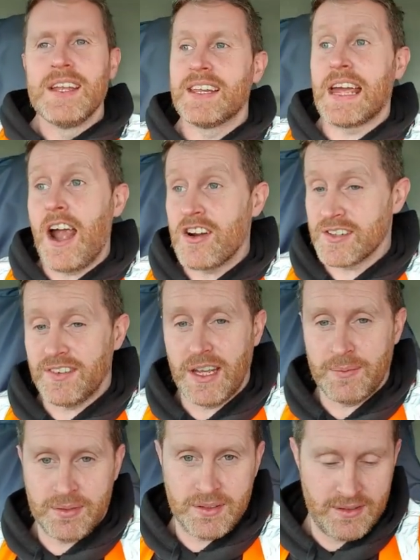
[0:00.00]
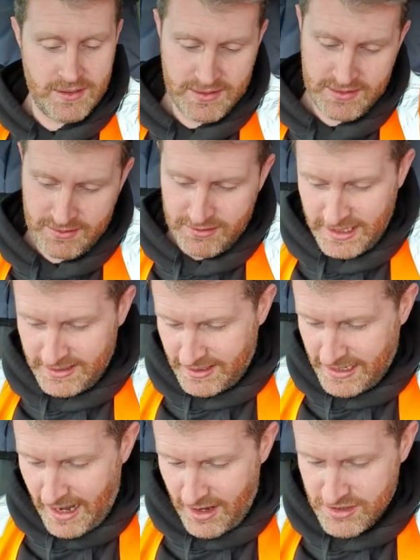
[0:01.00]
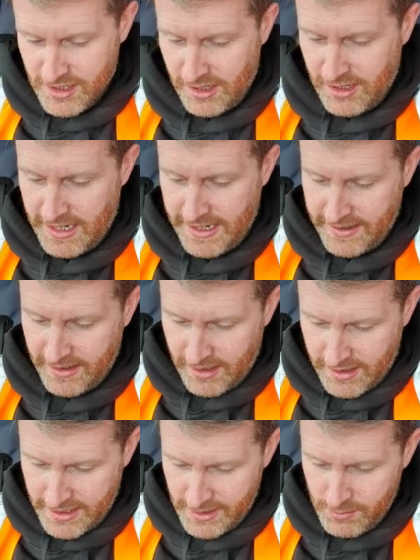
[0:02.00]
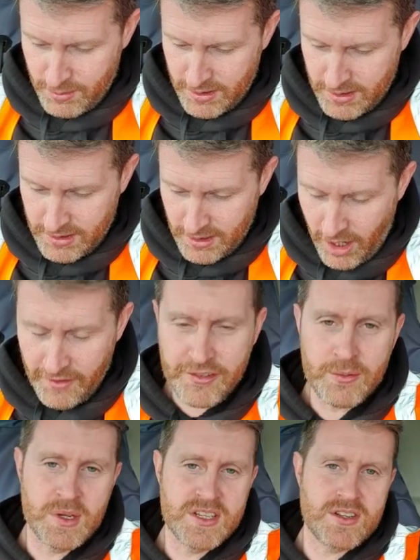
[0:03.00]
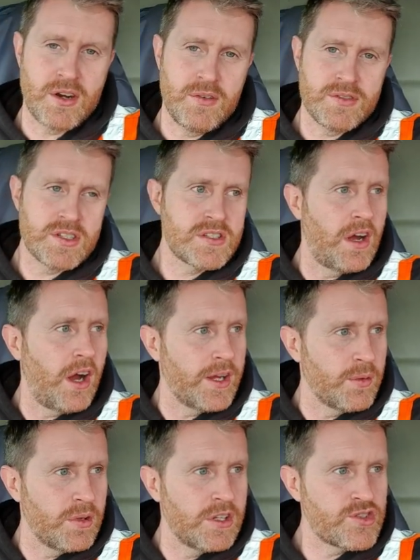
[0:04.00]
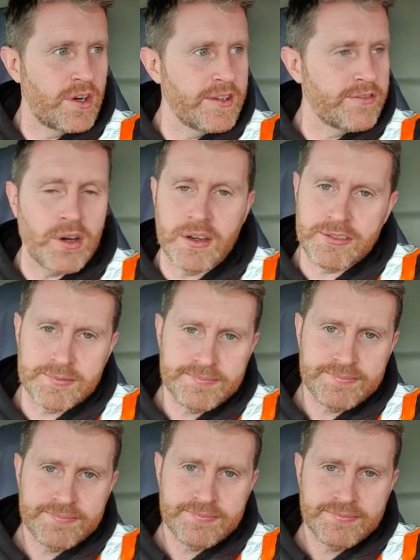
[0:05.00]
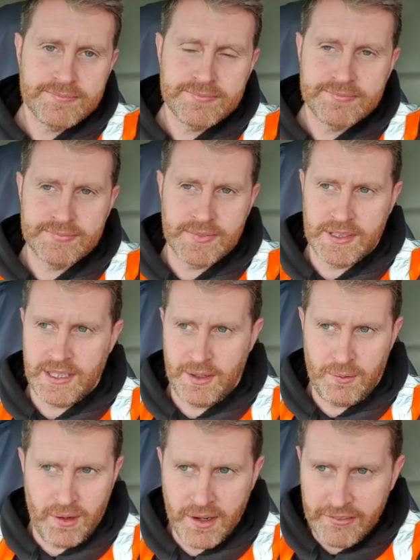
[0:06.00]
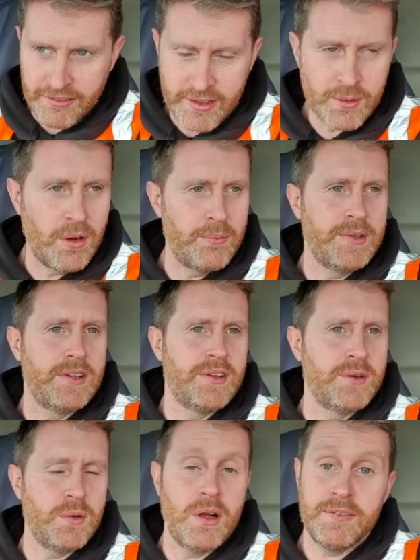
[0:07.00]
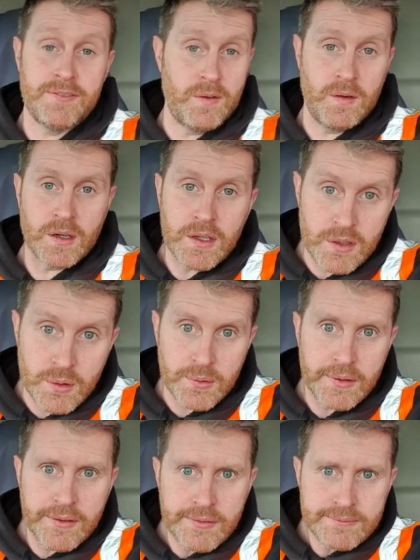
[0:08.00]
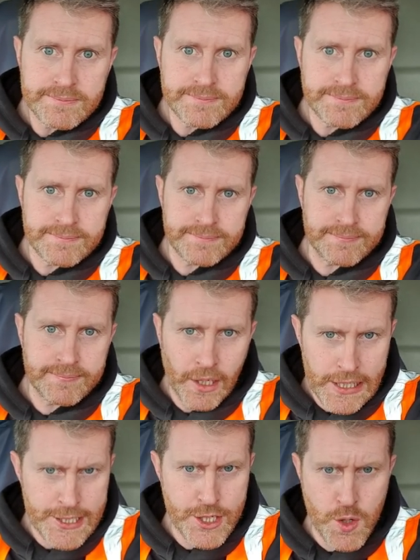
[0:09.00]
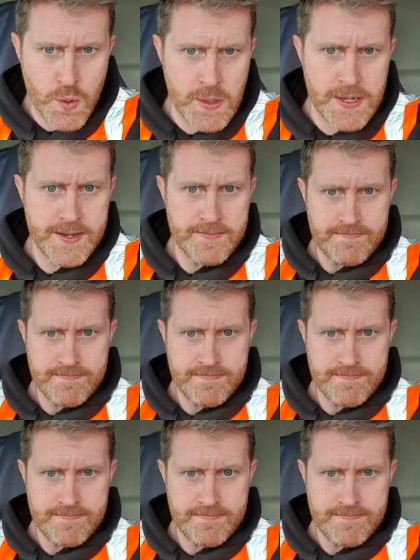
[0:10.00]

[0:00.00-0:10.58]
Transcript: The guards have a heap of rented cars got, and I will offer my services. I will drive one of them. Whatever you want me to do, I'll fucking do it. I'll do it.